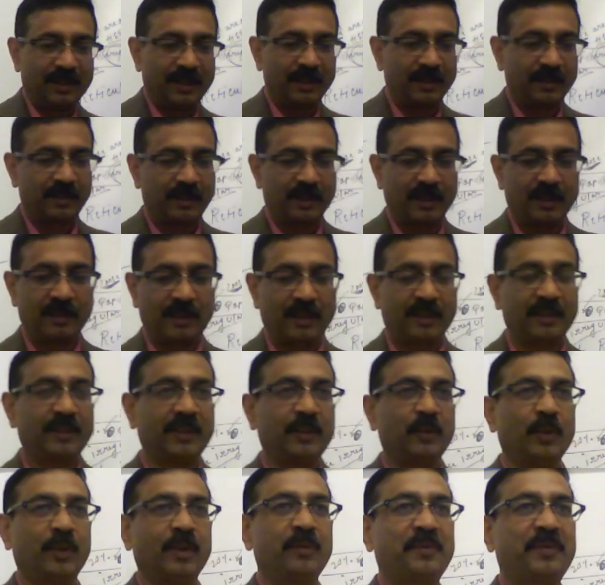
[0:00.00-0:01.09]
and says that
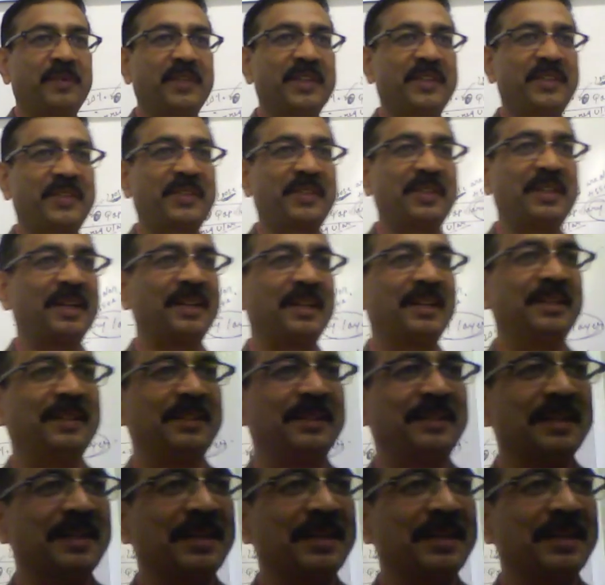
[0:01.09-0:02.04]
it will fix that.